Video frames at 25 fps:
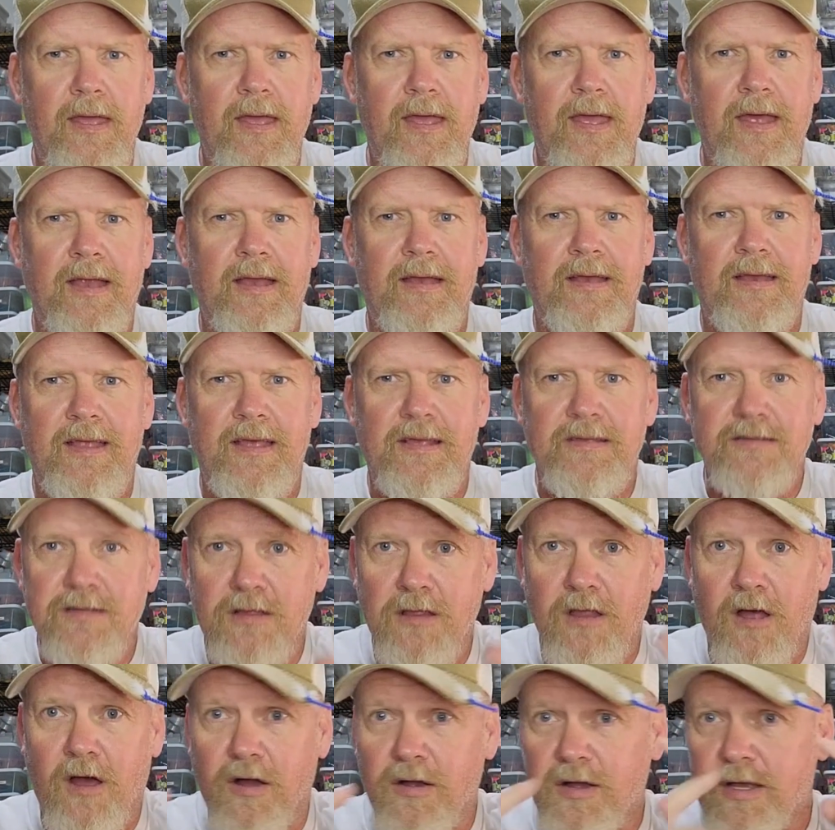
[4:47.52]
And as
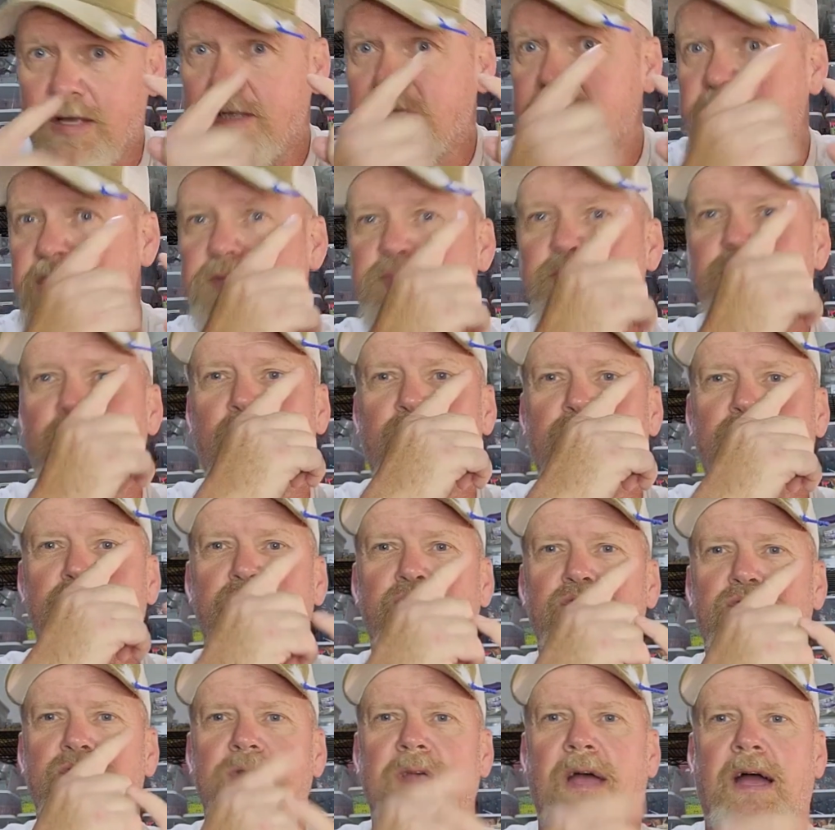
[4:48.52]
long as it's
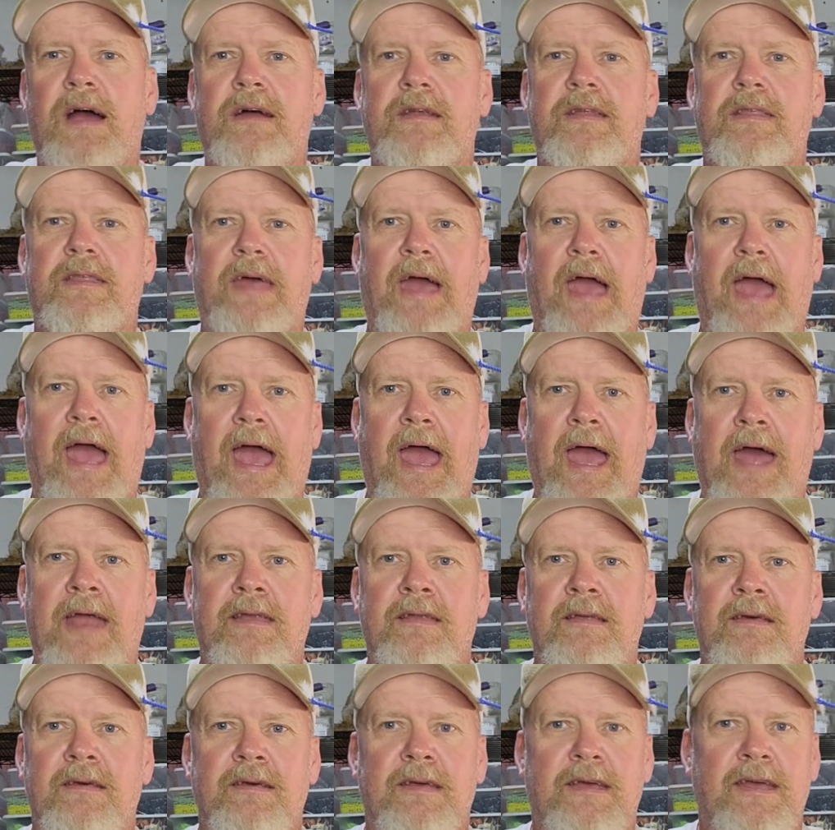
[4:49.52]
protruding out of the hat,
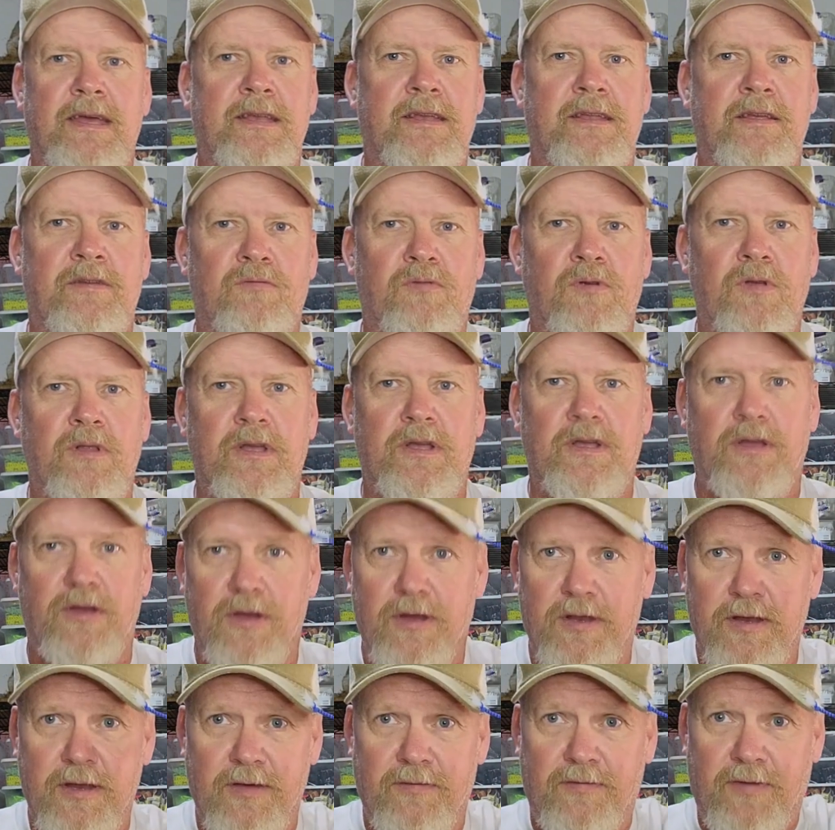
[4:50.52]
it did really
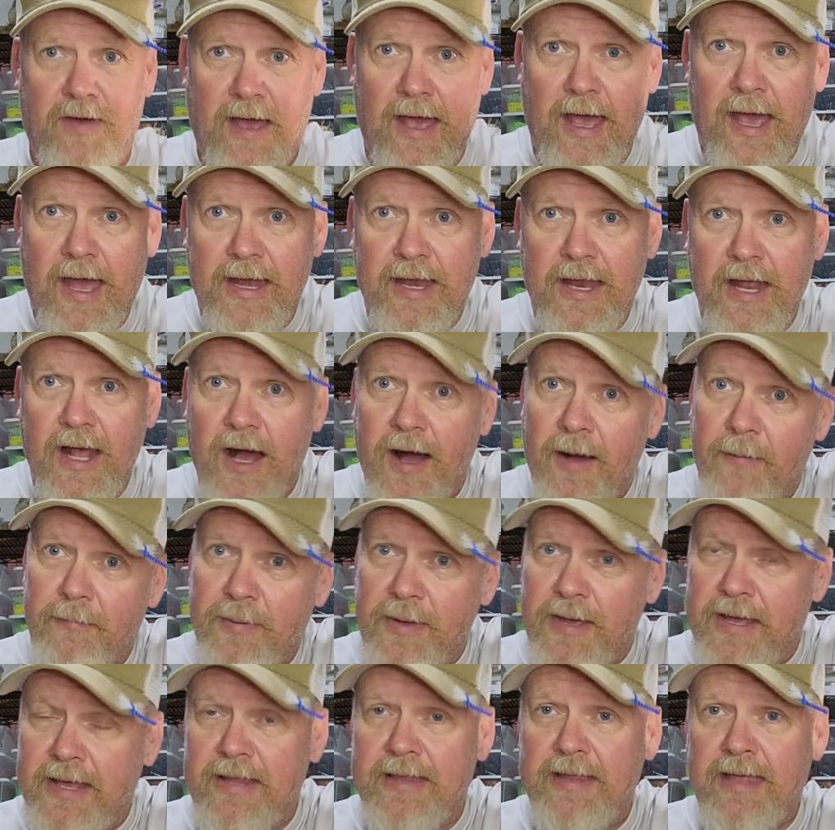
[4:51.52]
good. If I had it
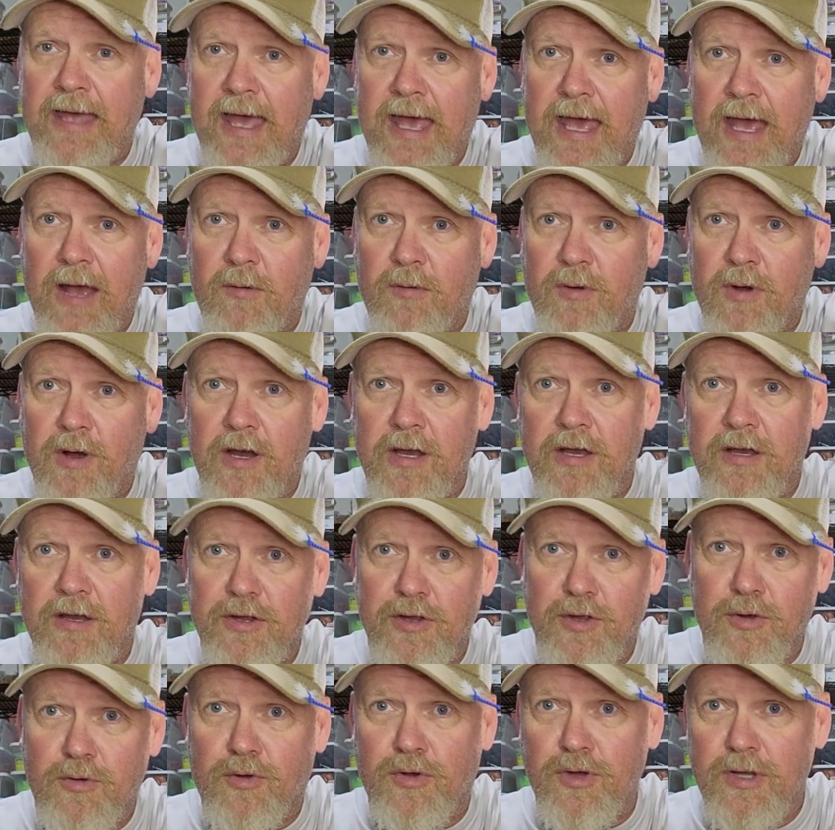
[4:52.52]
up in the hat where
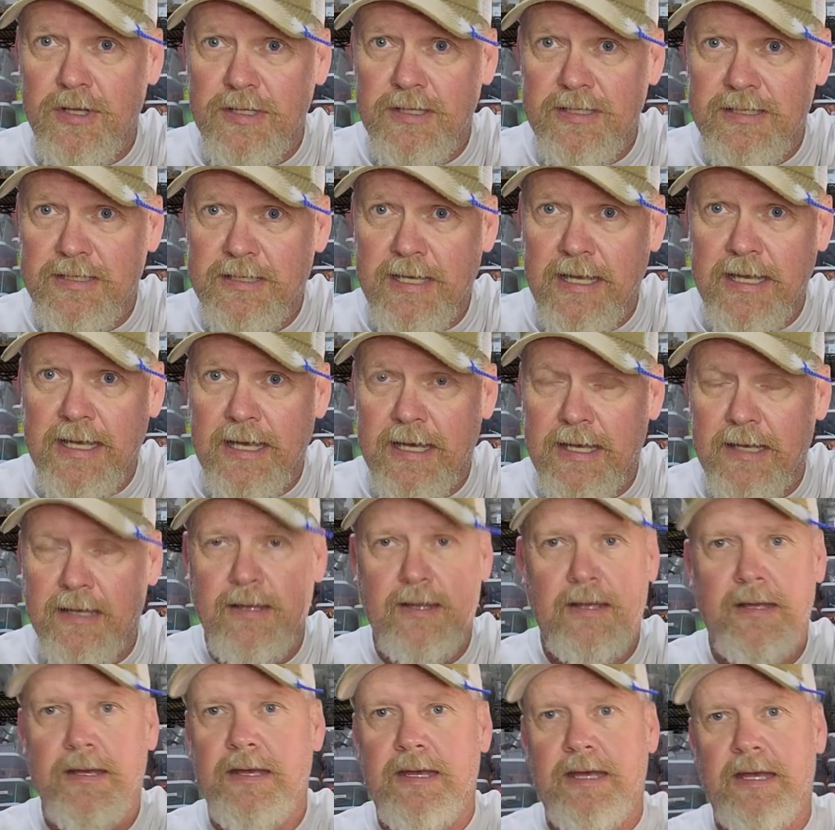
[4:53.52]
you couldn't see it,
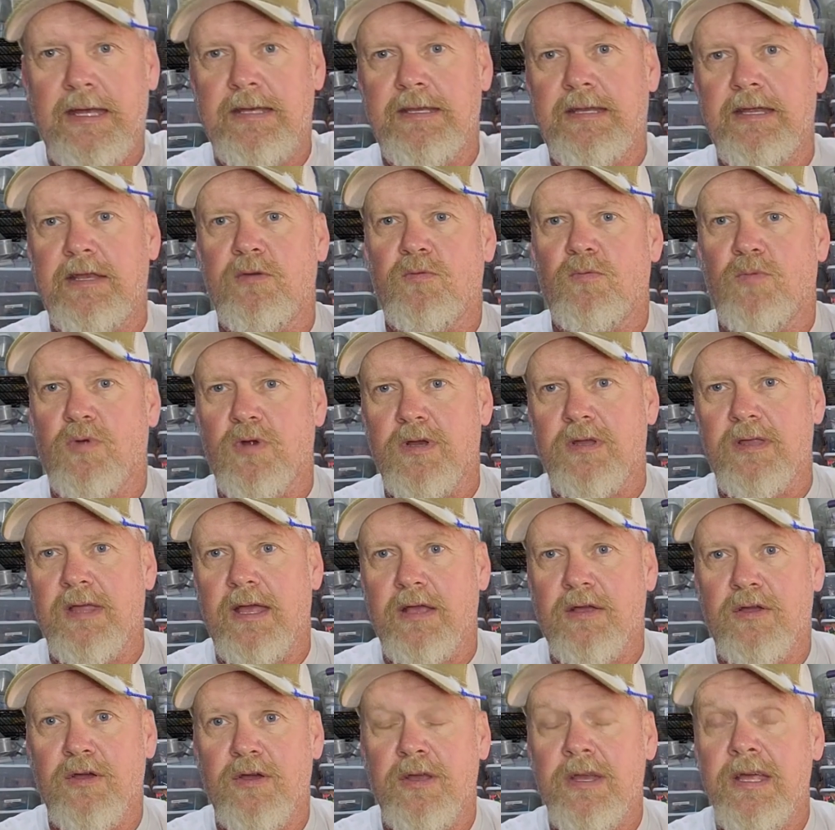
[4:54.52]
it didn't work
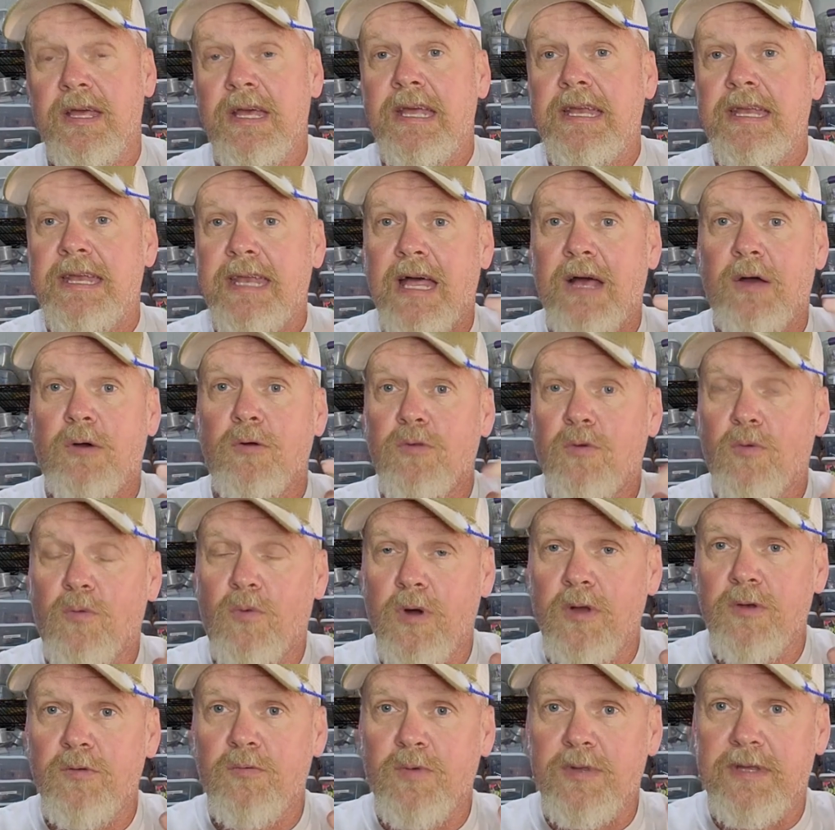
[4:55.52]
that good. Now the
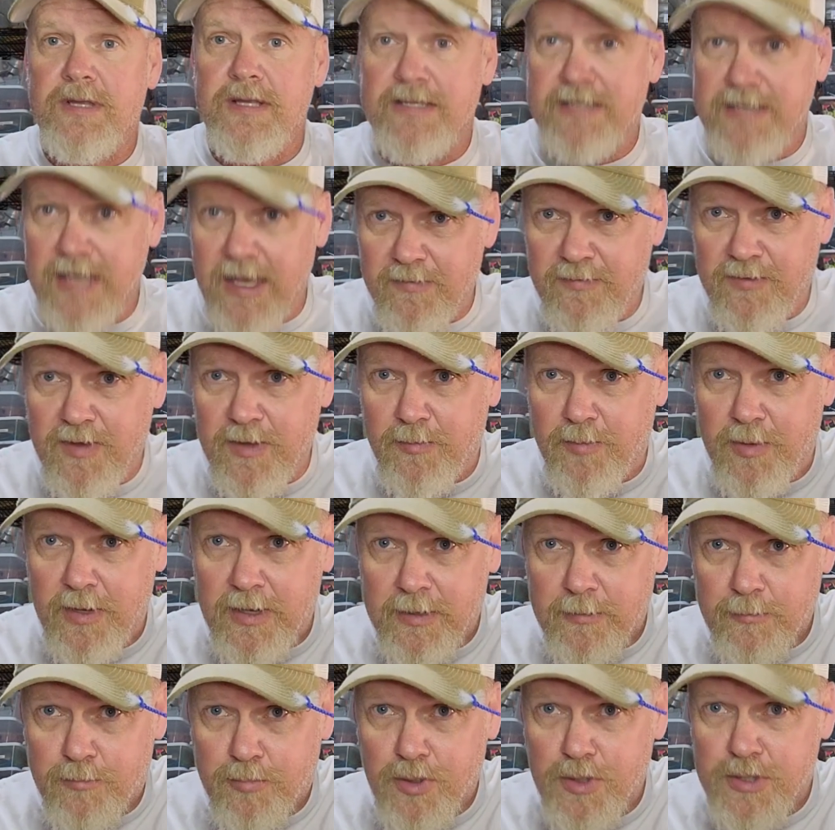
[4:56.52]
one with the safety
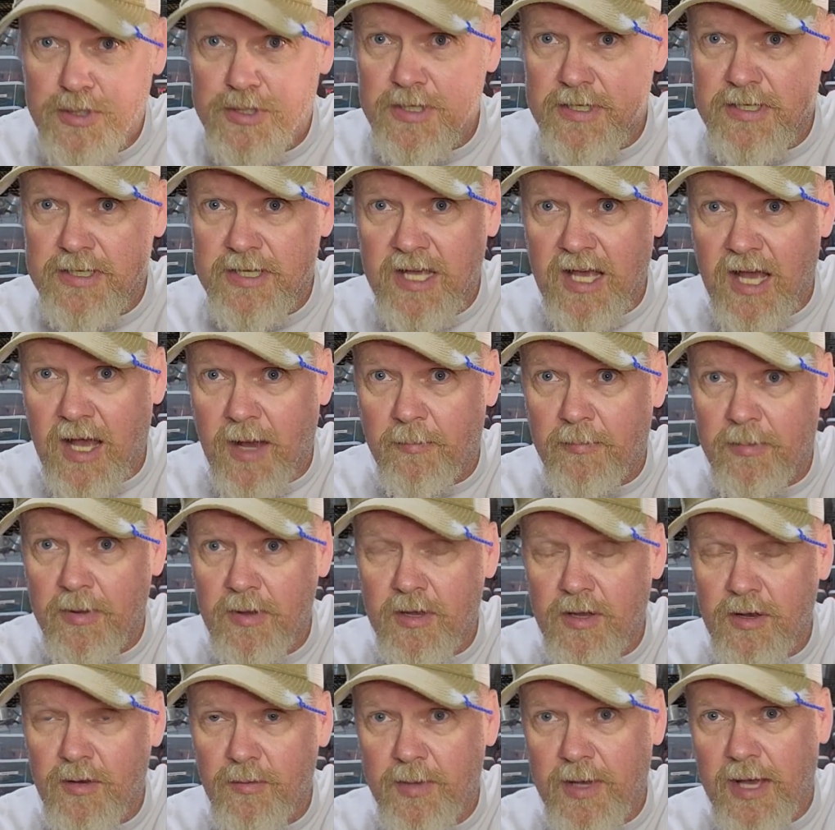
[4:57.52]
pin pushes it up a
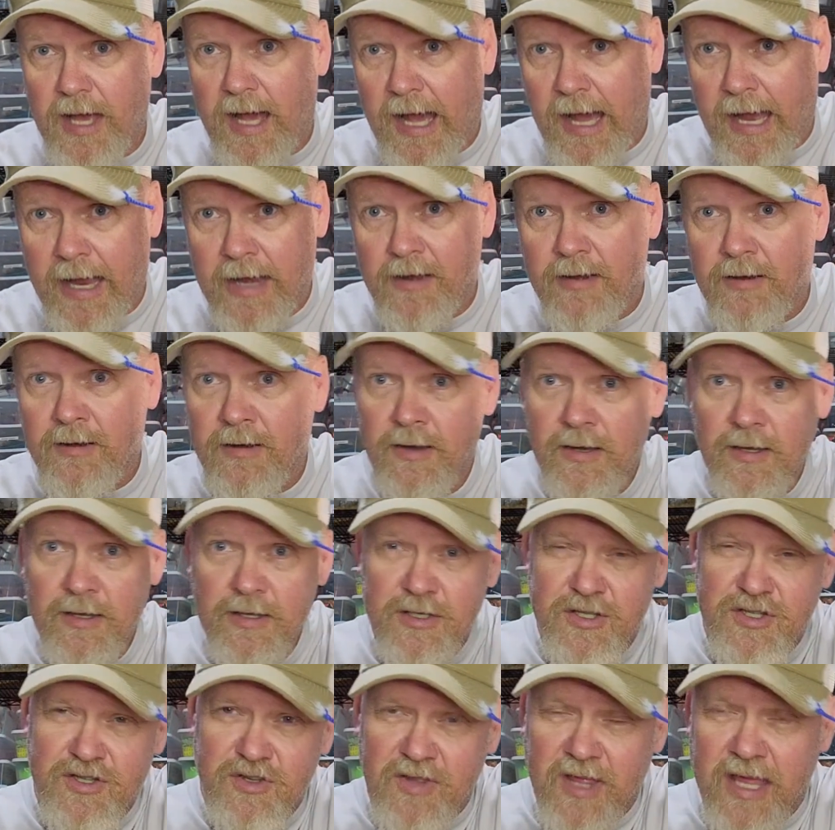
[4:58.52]
little bit higher
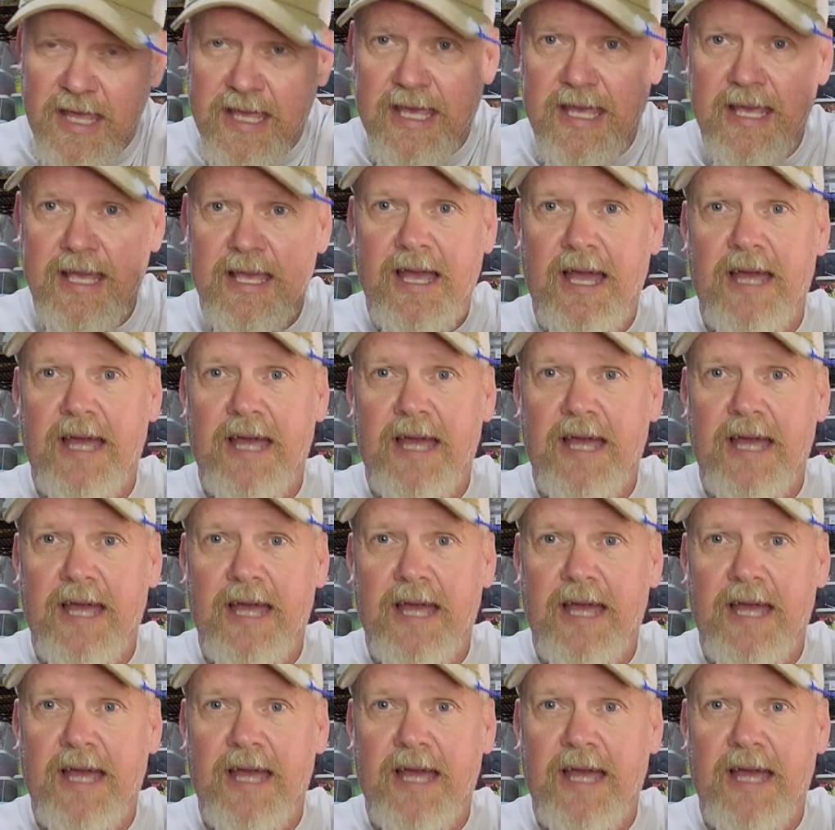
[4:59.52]
so they can